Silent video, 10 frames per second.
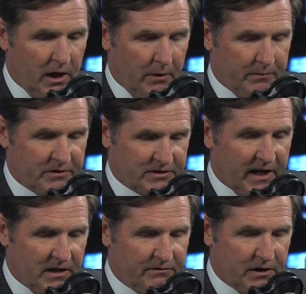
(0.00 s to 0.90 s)
Up the
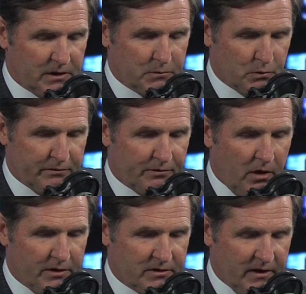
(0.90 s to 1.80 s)
Sandy victims were
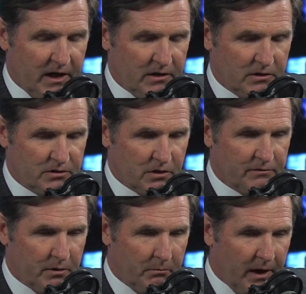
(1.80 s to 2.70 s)
frauds, and they didn't
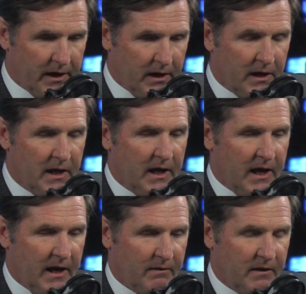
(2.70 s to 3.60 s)
deserve the money
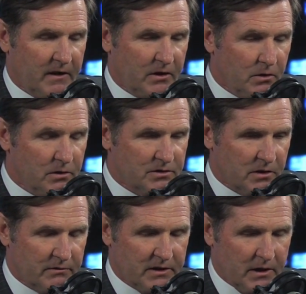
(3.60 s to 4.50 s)
and that they do
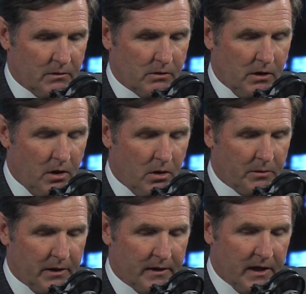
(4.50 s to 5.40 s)
deserve it down in
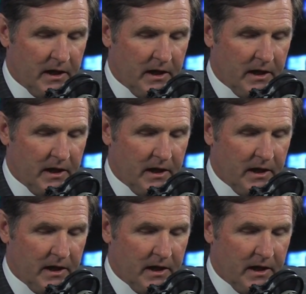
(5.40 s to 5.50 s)
Oklahoma.